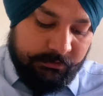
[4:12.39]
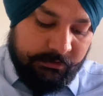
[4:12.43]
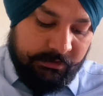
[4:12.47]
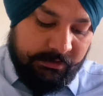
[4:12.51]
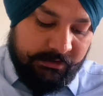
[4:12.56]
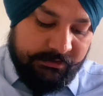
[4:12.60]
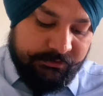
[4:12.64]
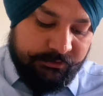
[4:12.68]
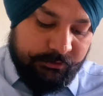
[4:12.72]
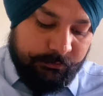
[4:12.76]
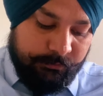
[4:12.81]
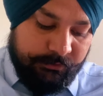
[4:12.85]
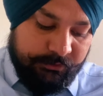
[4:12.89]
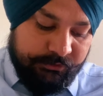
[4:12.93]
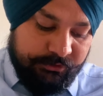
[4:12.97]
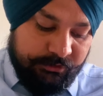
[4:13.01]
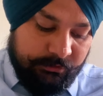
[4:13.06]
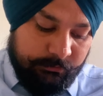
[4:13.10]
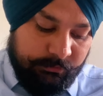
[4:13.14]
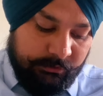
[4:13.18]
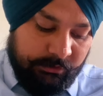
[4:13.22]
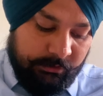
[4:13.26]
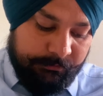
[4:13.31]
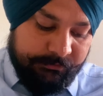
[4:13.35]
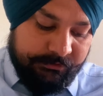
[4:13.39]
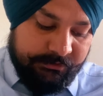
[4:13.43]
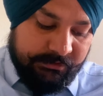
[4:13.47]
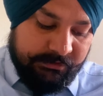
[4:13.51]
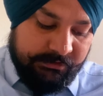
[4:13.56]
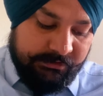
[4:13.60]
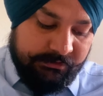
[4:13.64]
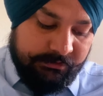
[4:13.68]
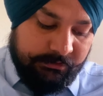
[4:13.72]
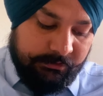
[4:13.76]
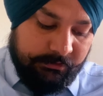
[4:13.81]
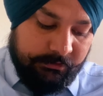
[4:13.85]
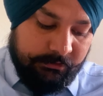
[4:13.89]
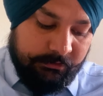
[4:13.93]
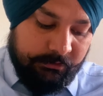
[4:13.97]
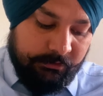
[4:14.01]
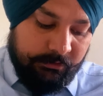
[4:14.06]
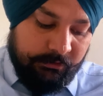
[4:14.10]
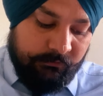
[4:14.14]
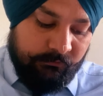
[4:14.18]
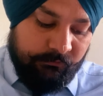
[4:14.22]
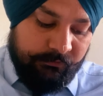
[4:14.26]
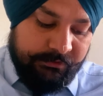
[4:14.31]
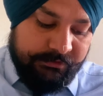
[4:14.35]
As the picture becomes clearer,
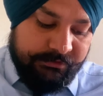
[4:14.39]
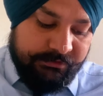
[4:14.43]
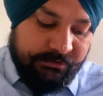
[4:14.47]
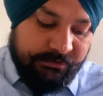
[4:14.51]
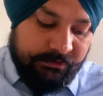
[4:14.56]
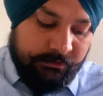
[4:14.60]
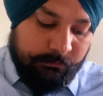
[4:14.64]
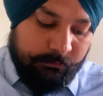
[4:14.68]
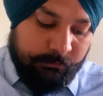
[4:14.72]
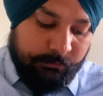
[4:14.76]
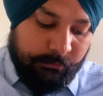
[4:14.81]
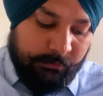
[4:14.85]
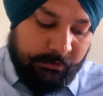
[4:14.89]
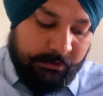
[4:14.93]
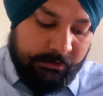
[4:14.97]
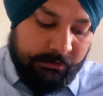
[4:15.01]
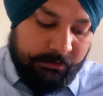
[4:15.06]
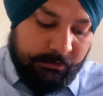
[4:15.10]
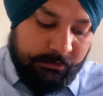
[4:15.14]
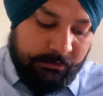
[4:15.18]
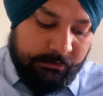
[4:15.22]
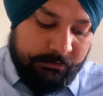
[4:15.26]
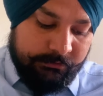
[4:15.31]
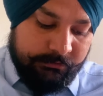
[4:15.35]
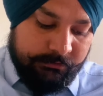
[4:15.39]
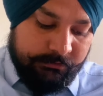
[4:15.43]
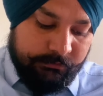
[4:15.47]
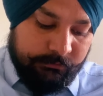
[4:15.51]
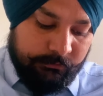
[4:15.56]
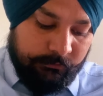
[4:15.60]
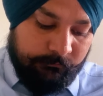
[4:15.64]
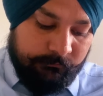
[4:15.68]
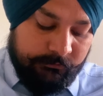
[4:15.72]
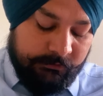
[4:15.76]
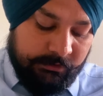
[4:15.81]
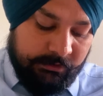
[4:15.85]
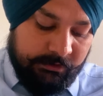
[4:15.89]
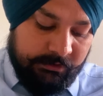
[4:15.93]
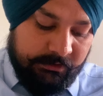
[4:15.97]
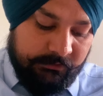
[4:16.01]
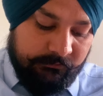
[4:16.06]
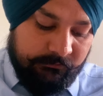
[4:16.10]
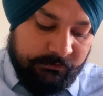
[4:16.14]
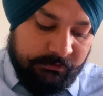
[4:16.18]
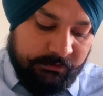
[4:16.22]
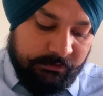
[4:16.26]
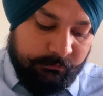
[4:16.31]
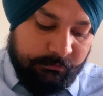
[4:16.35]
we see myriads of tiny
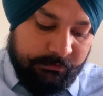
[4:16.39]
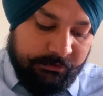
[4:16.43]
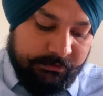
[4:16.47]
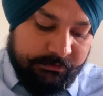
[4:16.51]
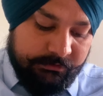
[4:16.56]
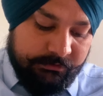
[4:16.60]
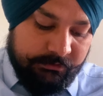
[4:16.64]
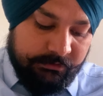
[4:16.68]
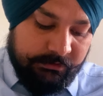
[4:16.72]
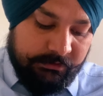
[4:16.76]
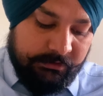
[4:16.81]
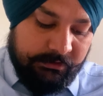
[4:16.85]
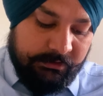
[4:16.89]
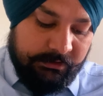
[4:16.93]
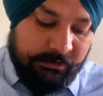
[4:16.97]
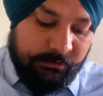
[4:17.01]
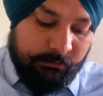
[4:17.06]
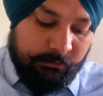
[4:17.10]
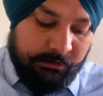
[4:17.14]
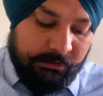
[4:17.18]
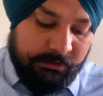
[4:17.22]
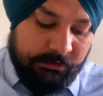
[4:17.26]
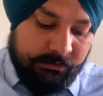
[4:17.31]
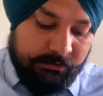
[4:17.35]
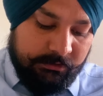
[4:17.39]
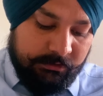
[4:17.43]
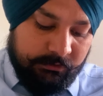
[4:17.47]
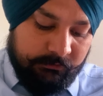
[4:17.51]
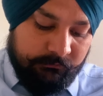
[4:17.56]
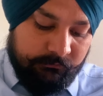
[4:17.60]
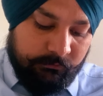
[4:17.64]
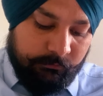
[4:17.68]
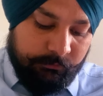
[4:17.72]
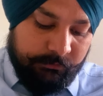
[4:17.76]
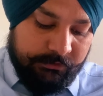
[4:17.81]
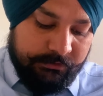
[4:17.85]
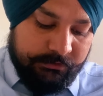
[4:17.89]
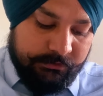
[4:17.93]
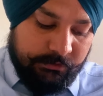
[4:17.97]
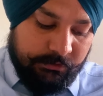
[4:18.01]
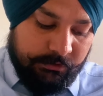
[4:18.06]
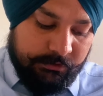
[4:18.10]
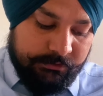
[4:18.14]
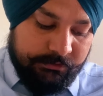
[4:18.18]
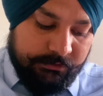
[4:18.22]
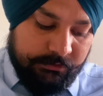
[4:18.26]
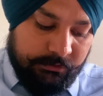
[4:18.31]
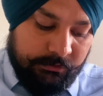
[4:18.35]
filaments emanating from the
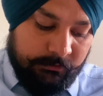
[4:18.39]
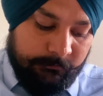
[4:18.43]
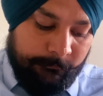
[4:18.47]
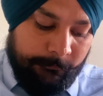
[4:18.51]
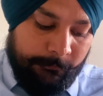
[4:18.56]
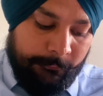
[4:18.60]
structure.